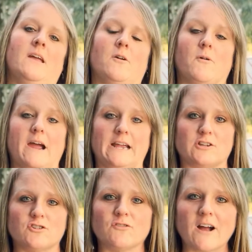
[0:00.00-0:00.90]
where I
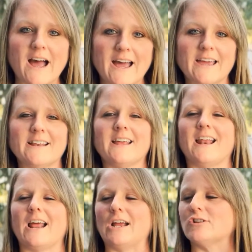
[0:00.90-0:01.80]
tried
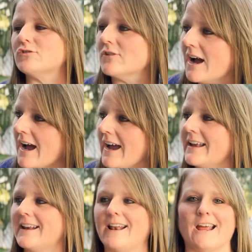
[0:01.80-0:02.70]
and I
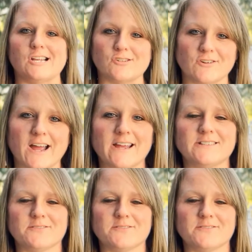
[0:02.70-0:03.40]
tried and I tried